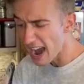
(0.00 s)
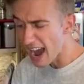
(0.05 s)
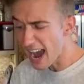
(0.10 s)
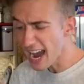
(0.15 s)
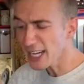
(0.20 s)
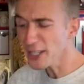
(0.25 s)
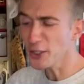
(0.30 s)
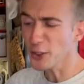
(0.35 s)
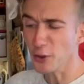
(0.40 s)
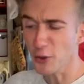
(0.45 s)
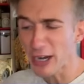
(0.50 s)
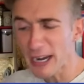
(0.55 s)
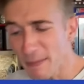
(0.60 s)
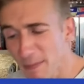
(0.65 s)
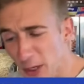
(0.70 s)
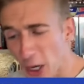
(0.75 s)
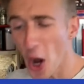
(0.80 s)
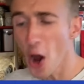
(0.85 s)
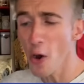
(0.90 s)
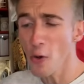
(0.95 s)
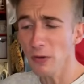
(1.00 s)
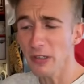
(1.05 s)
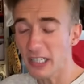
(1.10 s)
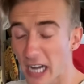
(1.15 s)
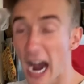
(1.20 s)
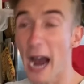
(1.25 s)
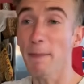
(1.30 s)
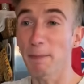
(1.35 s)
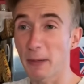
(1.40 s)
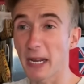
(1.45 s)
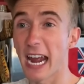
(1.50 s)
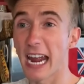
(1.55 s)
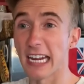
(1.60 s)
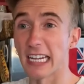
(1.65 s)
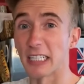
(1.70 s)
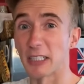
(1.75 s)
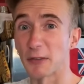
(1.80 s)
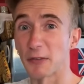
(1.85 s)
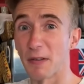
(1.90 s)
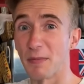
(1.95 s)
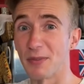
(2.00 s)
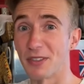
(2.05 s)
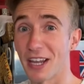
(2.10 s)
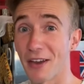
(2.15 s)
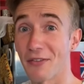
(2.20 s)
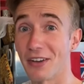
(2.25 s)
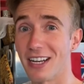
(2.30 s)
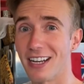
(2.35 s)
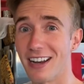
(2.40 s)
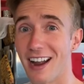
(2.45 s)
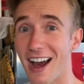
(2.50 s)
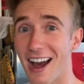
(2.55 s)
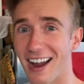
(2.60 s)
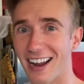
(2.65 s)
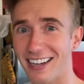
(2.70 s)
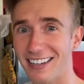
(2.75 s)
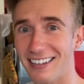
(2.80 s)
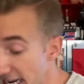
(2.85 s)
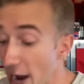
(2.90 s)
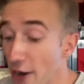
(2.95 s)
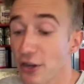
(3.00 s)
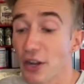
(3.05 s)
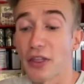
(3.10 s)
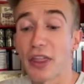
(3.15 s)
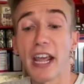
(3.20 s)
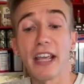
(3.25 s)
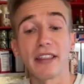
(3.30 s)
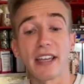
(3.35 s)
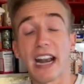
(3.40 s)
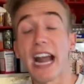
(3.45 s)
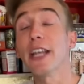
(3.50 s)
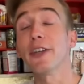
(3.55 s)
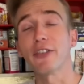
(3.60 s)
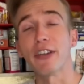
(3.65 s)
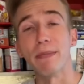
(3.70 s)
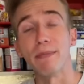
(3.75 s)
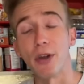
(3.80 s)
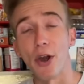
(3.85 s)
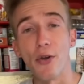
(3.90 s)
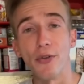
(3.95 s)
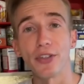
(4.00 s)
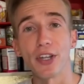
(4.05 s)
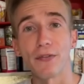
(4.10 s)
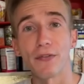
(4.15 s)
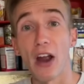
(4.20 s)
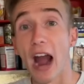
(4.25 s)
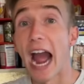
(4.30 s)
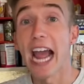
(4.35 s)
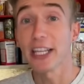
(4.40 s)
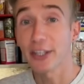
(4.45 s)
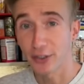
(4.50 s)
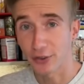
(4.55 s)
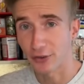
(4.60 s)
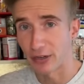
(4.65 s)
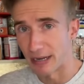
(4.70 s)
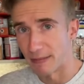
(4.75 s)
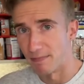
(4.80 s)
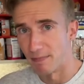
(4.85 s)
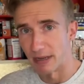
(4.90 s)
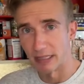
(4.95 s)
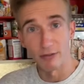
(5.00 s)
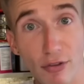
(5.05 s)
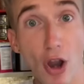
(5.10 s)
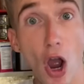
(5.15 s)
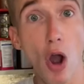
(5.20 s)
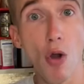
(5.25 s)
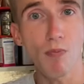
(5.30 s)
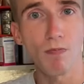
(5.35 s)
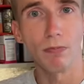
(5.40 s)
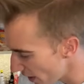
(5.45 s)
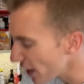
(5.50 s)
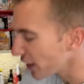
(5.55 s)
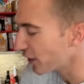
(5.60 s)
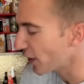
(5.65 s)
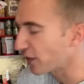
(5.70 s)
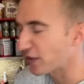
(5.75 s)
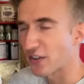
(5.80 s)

Ice cream cone cupcakes from 79. Now you'd think that ice cream cones are for ice cream, but nope, this is the